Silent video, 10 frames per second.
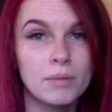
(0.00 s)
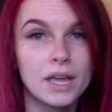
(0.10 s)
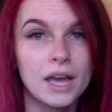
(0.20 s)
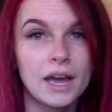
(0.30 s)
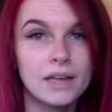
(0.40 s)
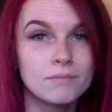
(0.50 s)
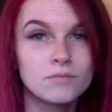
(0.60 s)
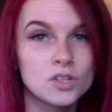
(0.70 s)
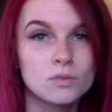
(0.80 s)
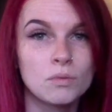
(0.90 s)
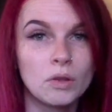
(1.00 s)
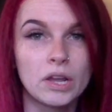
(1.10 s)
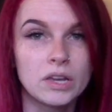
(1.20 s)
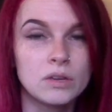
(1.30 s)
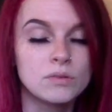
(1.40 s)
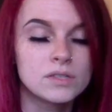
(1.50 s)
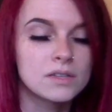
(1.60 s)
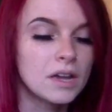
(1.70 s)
but I just will not use